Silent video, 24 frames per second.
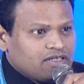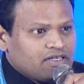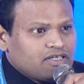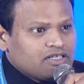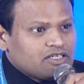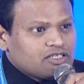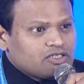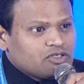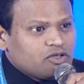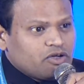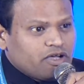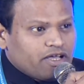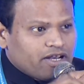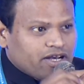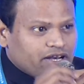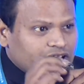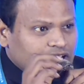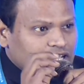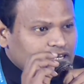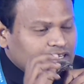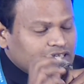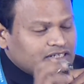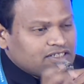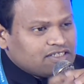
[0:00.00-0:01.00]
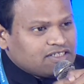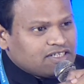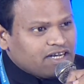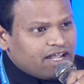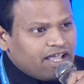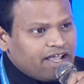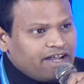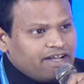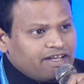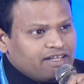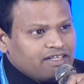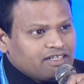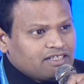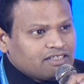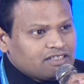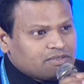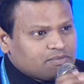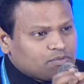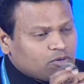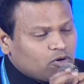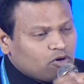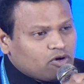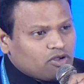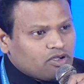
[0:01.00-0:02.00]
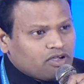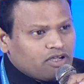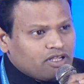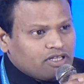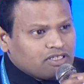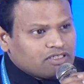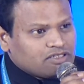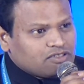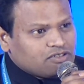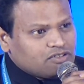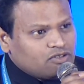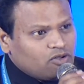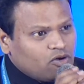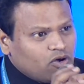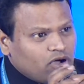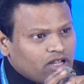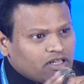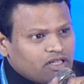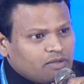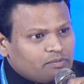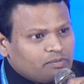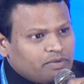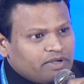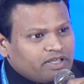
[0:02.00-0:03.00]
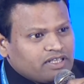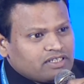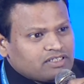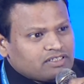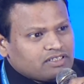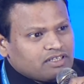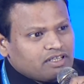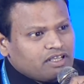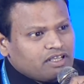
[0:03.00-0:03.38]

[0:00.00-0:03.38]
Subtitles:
So regular trainings, protocols, though are in the place,